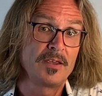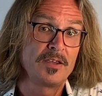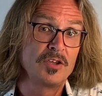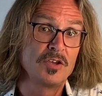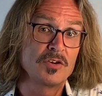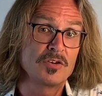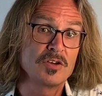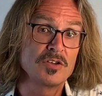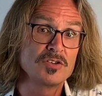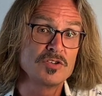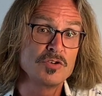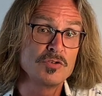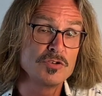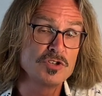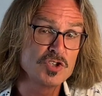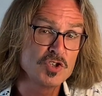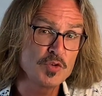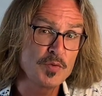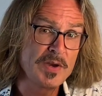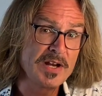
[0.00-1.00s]
You can do
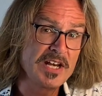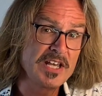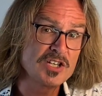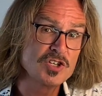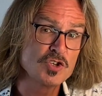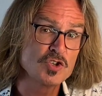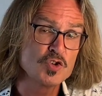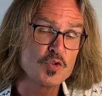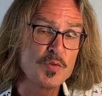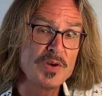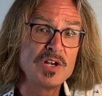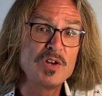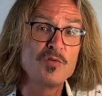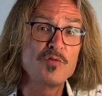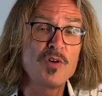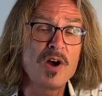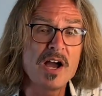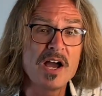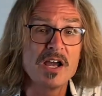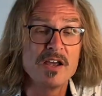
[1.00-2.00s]
20 to
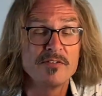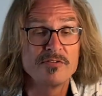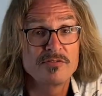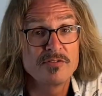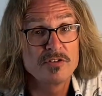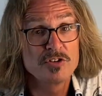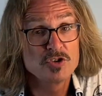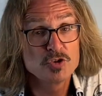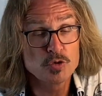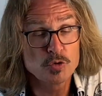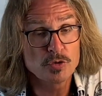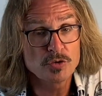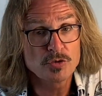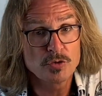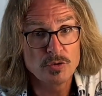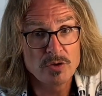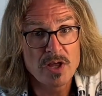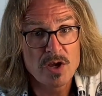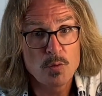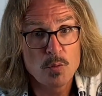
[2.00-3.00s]
25 short
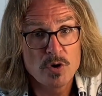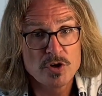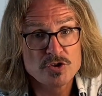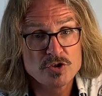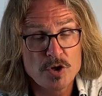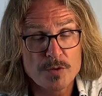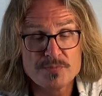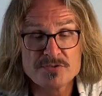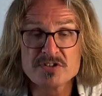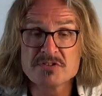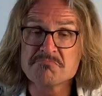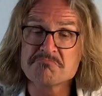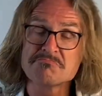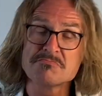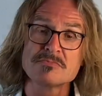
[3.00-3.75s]
online workshops